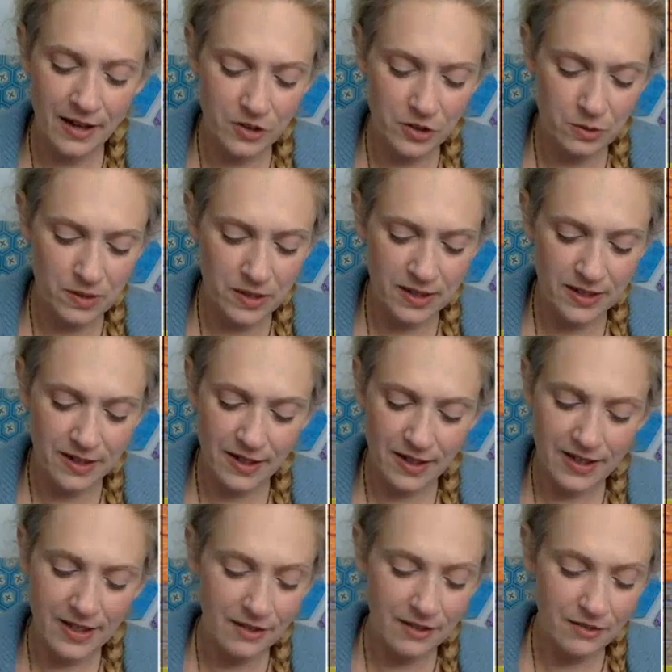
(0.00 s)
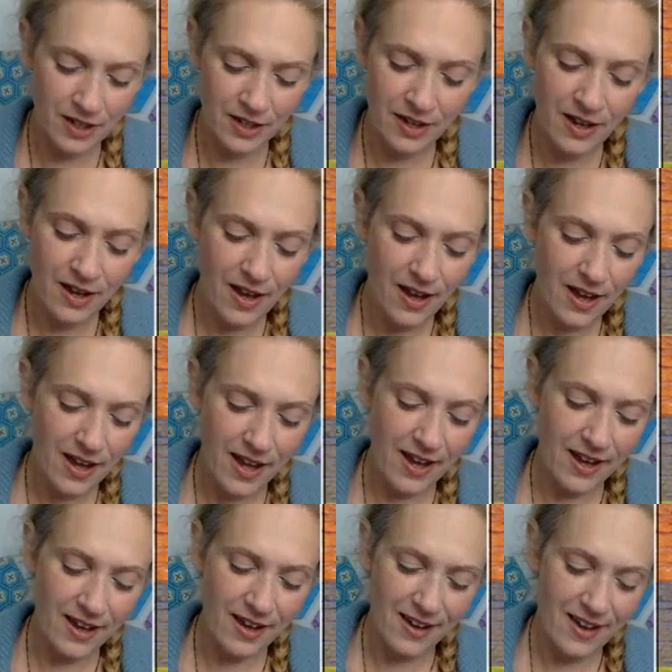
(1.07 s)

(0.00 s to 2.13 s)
to be giving. But